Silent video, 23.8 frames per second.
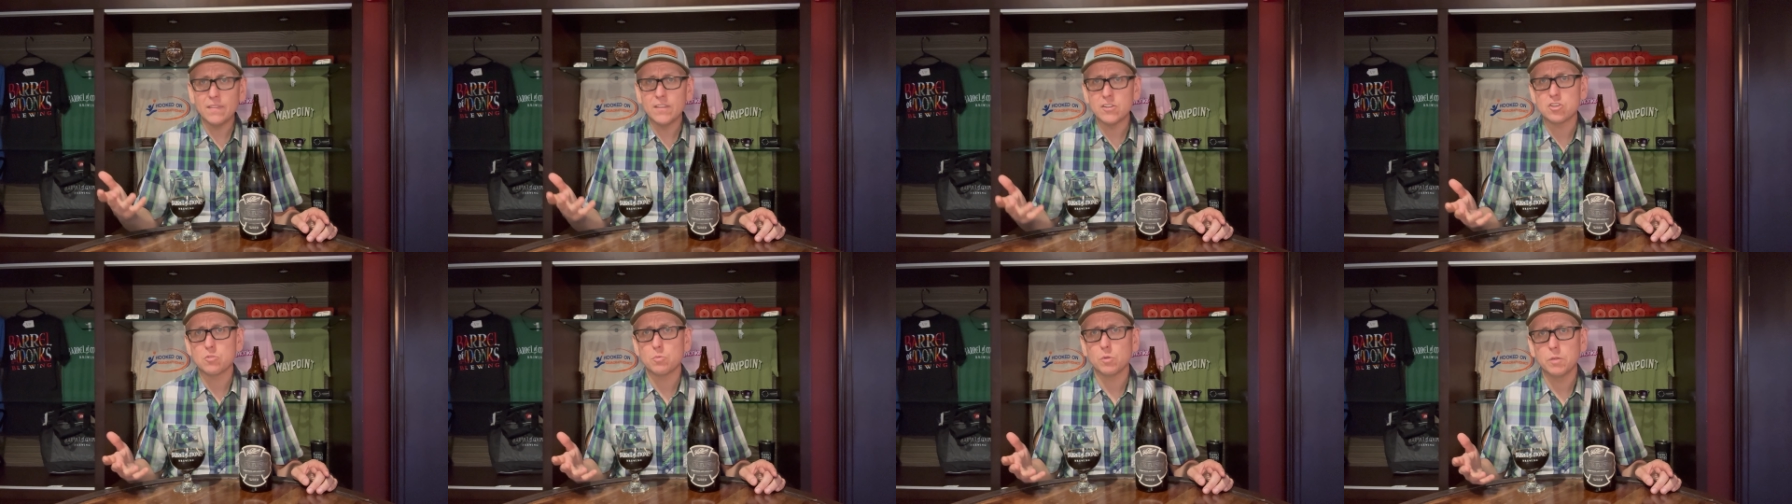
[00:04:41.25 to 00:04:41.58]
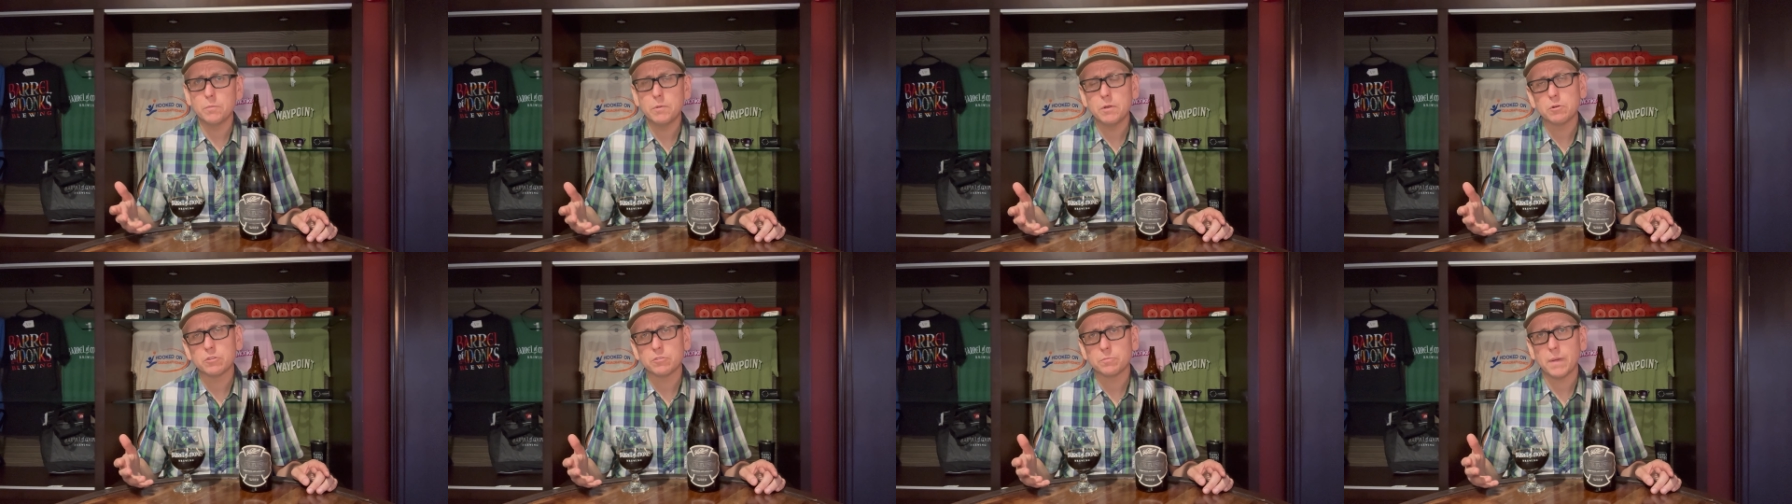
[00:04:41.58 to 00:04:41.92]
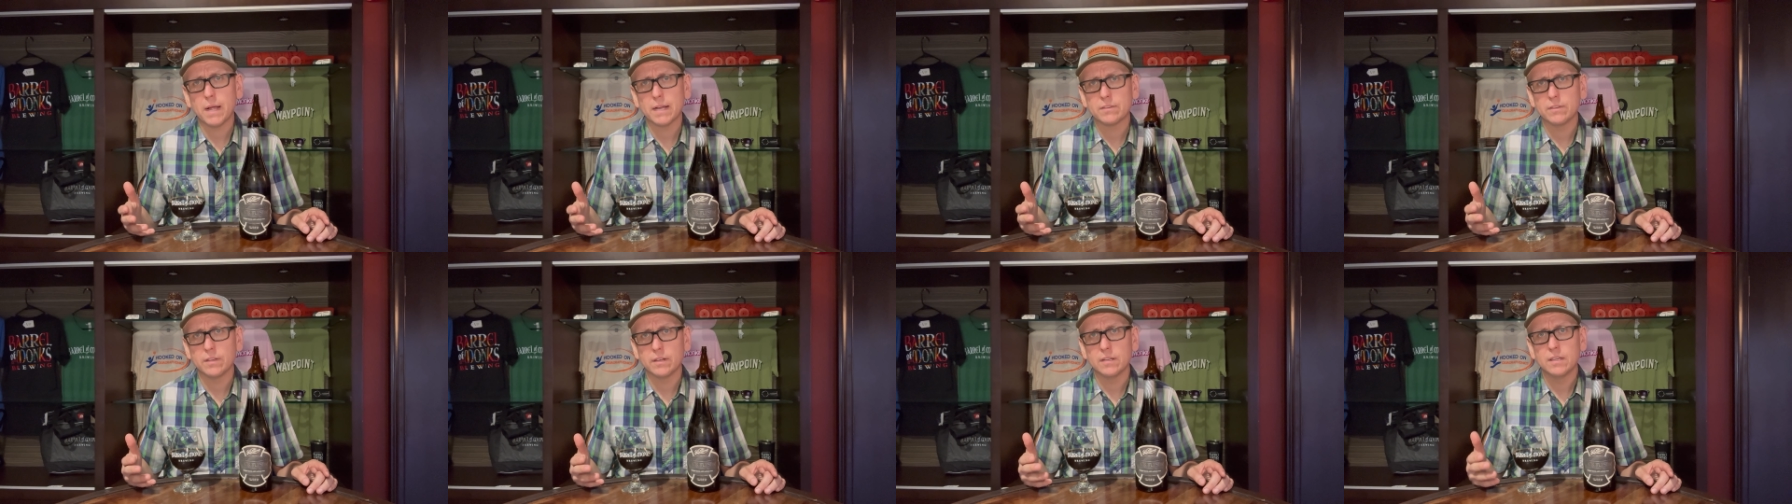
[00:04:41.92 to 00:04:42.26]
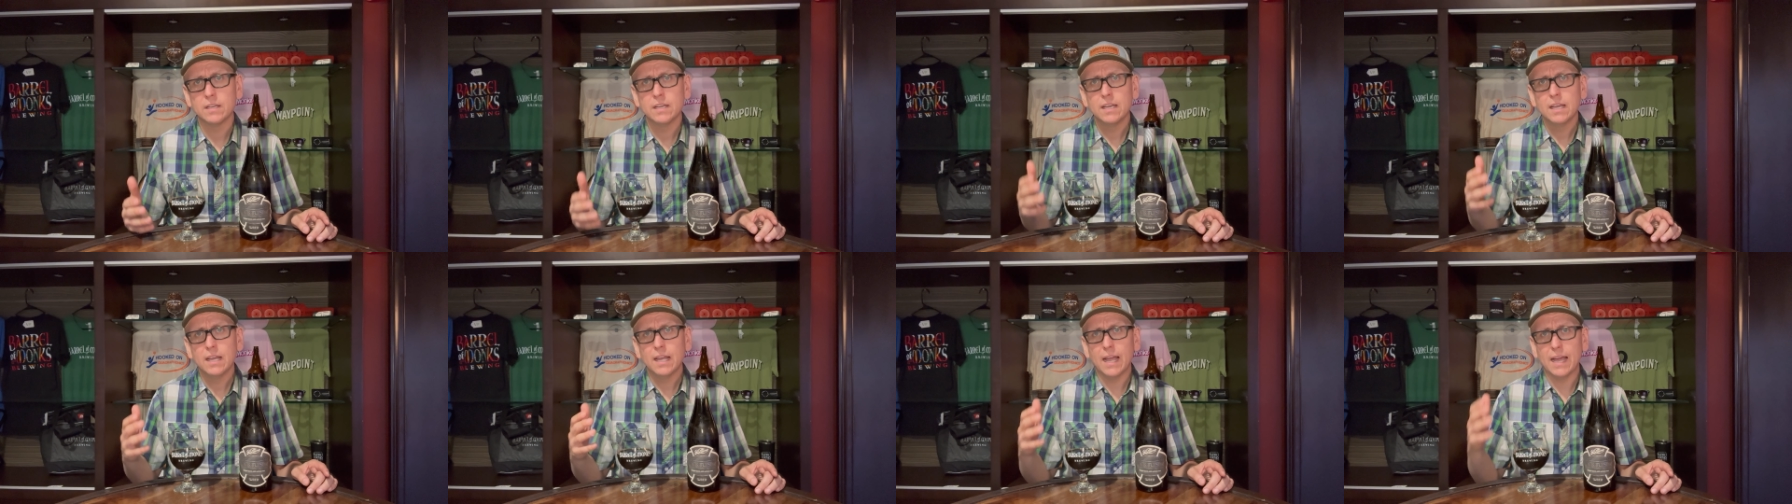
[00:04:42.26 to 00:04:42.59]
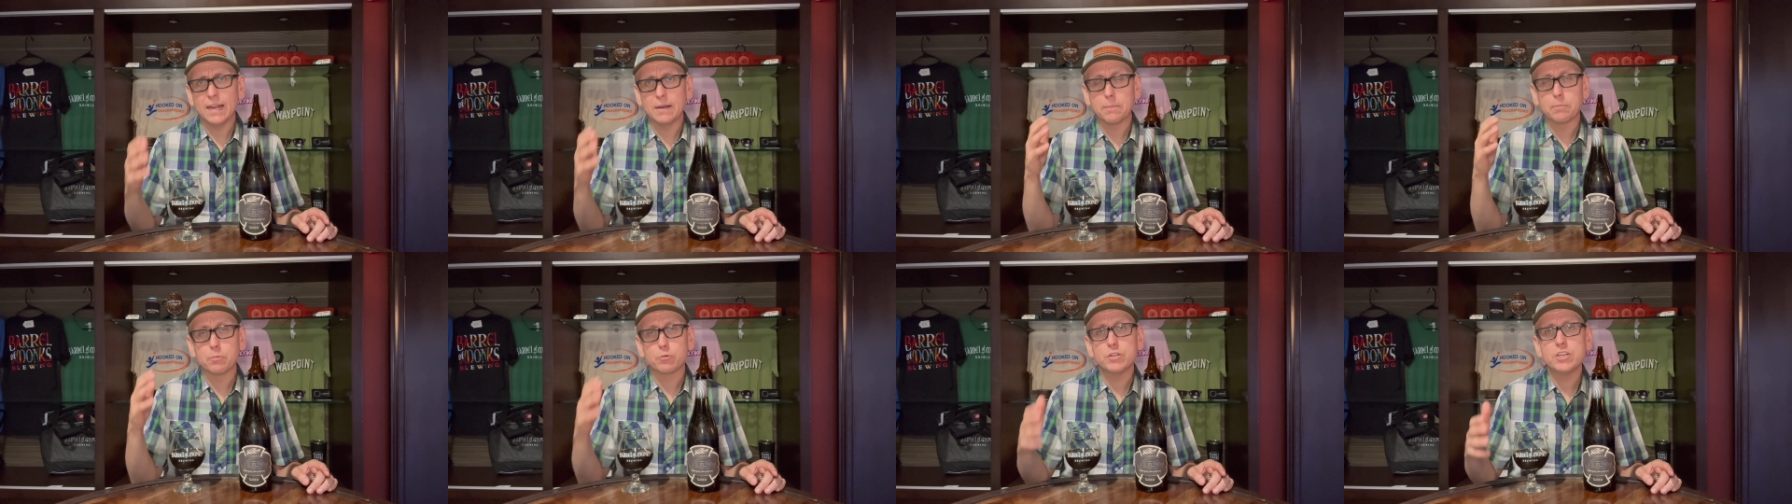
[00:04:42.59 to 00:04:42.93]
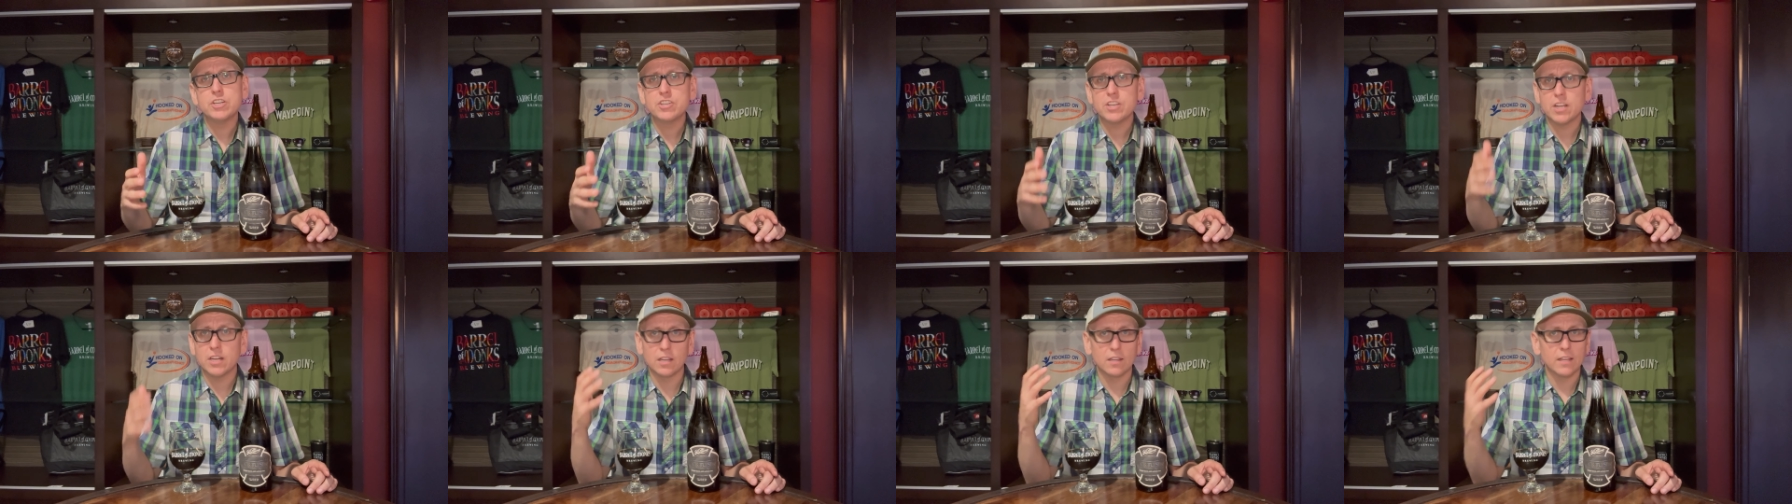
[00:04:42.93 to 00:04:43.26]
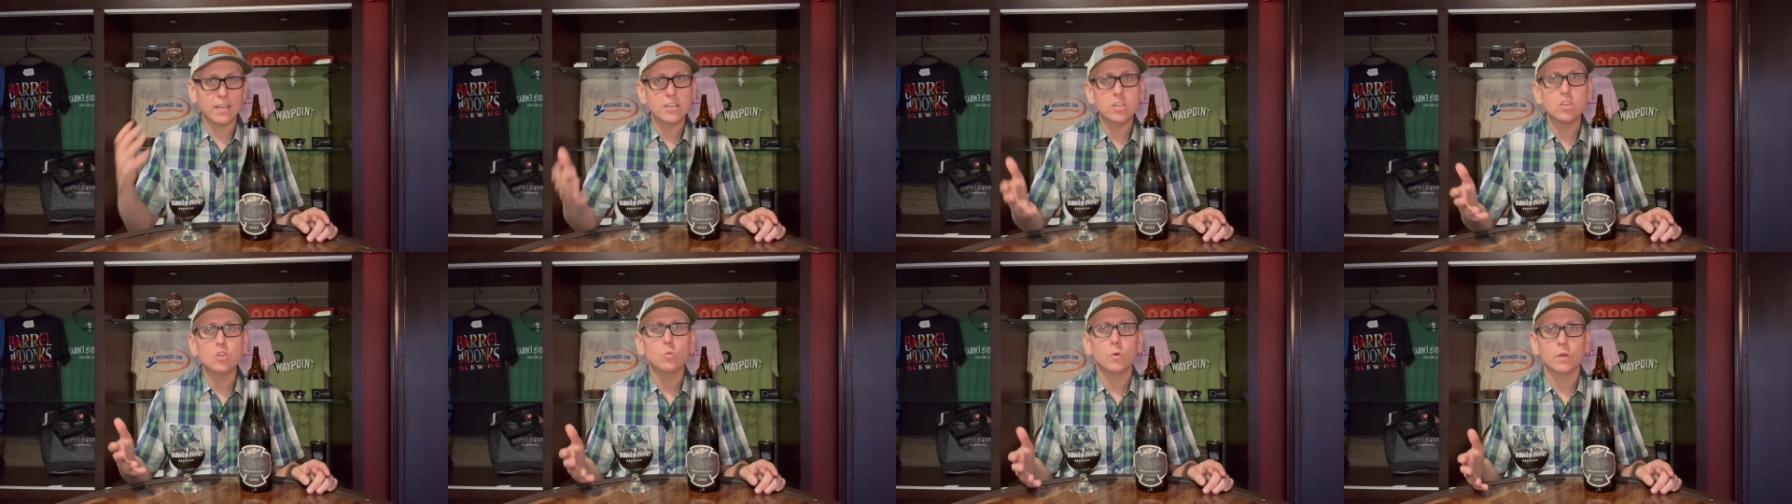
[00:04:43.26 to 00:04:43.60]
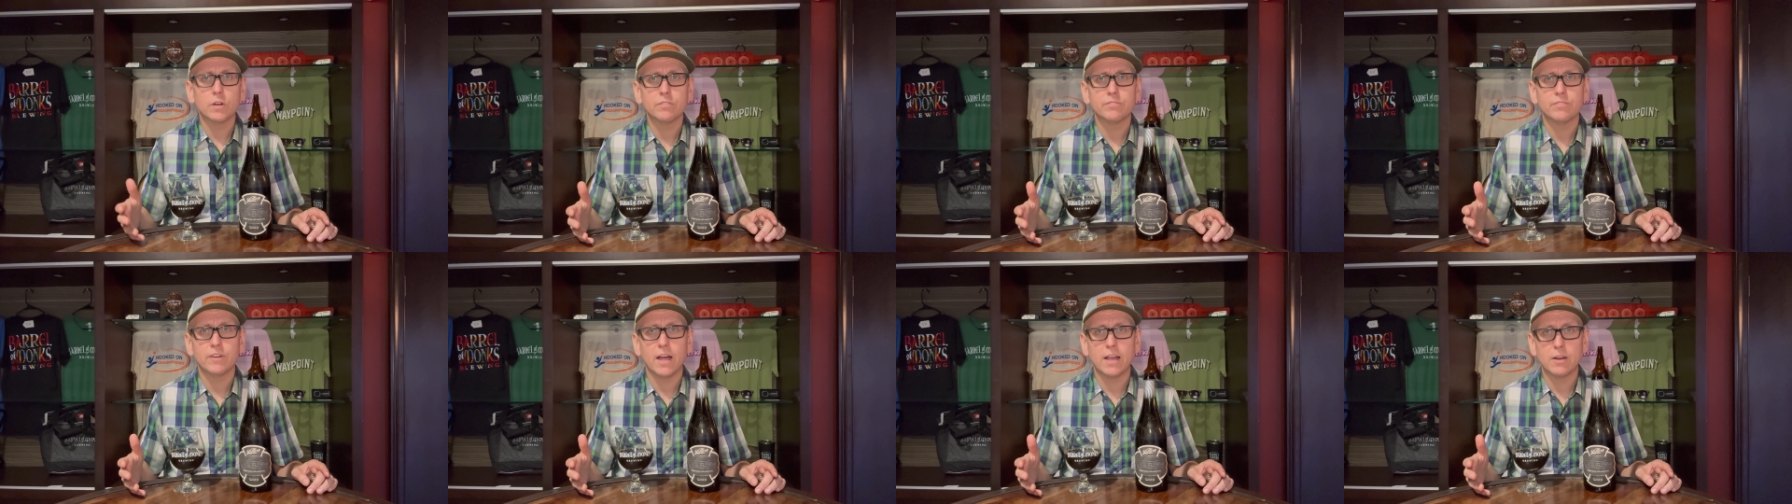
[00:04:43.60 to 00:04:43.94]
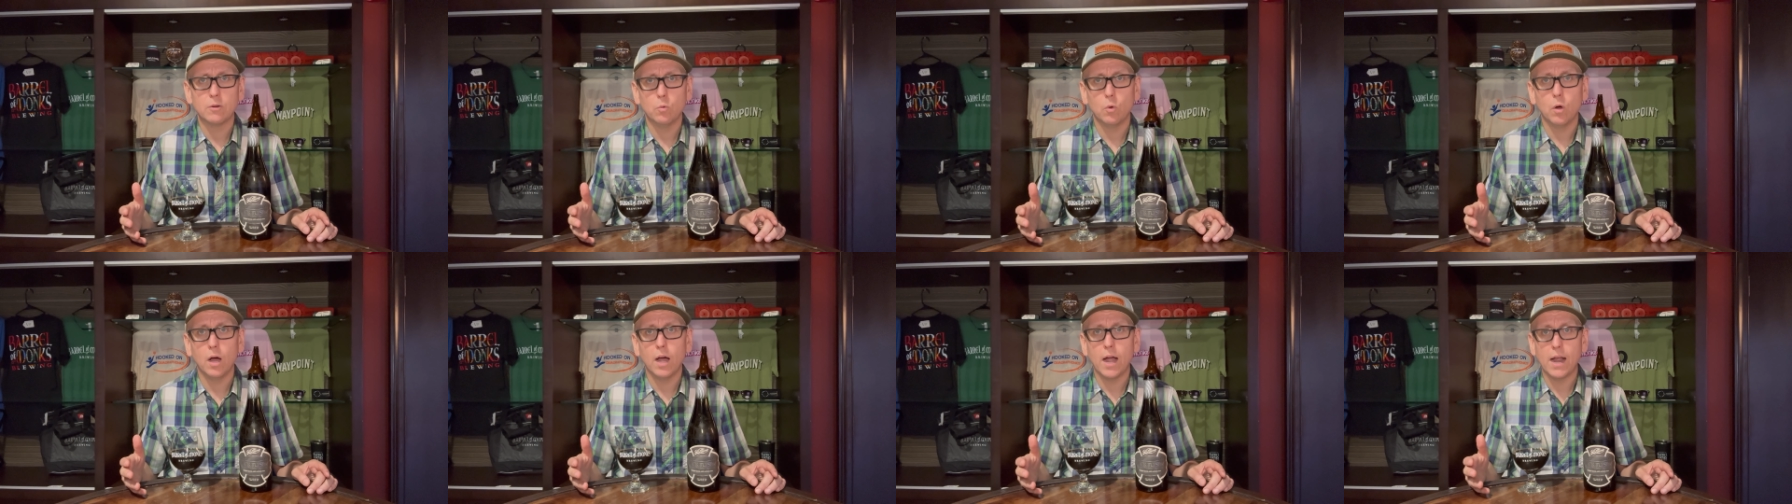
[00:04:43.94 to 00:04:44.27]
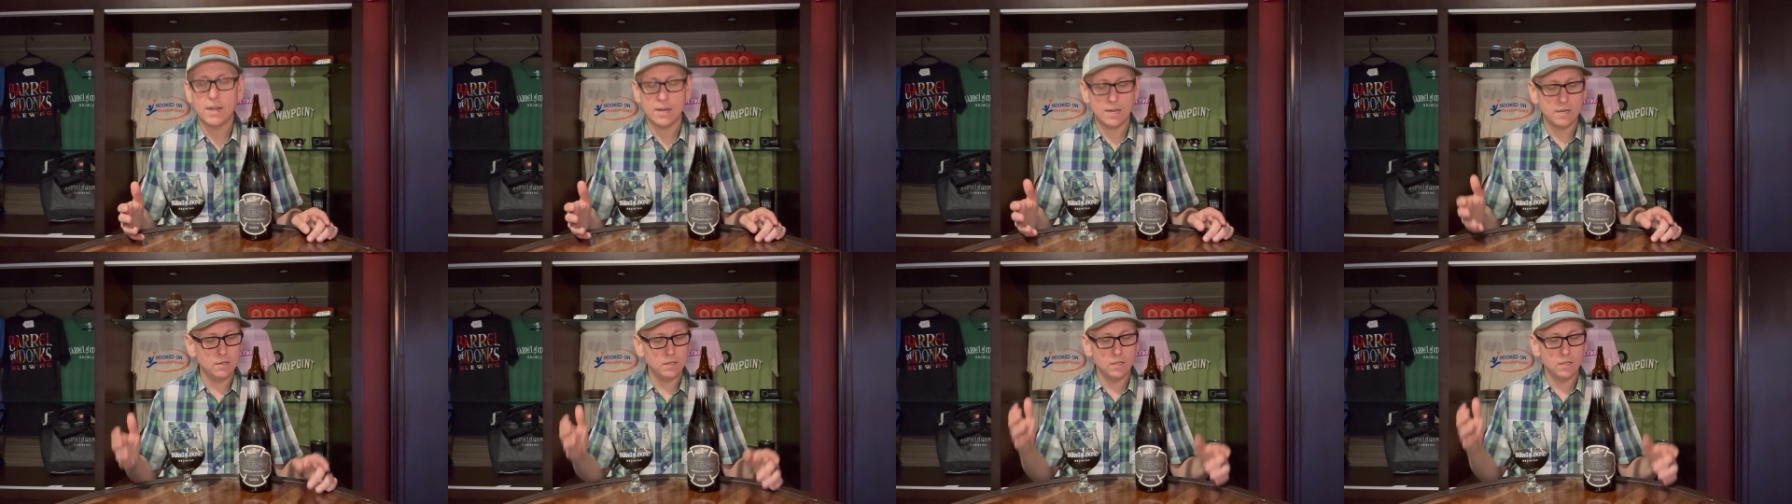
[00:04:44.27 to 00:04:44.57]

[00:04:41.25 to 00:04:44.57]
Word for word: and they should really be respected and appreciated like you would a fine wine.